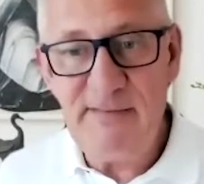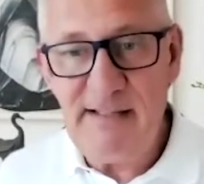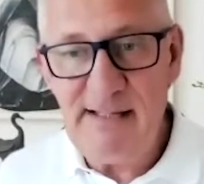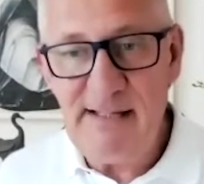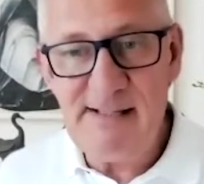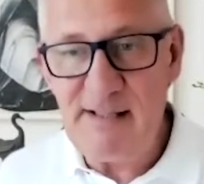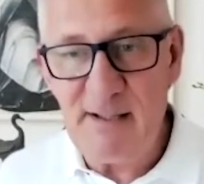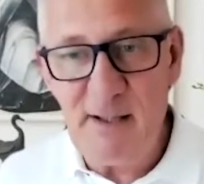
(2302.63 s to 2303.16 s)

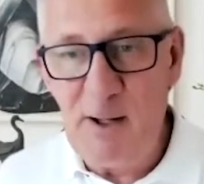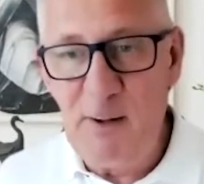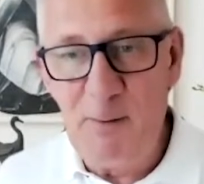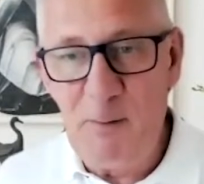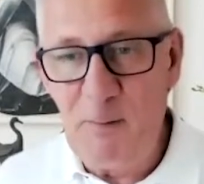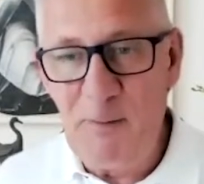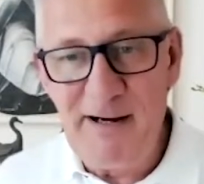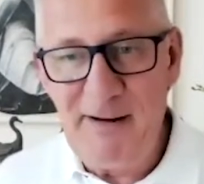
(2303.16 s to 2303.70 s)
years ago
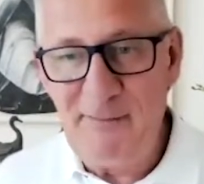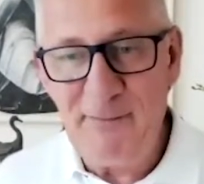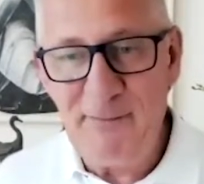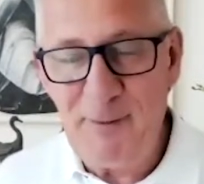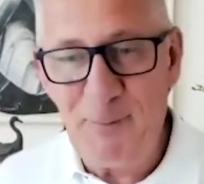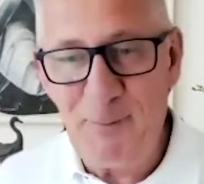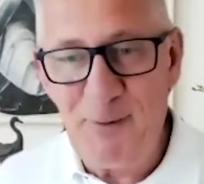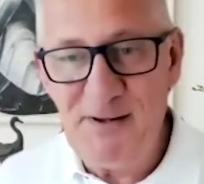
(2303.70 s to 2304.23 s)
or whatever
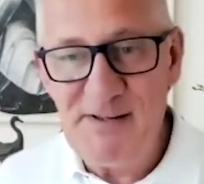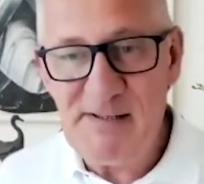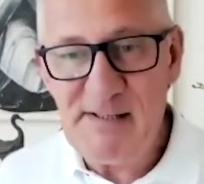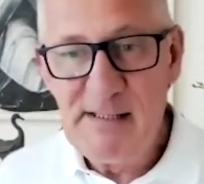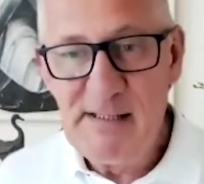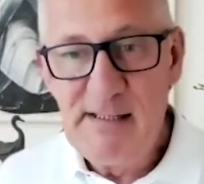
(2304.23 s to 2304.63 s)
it was,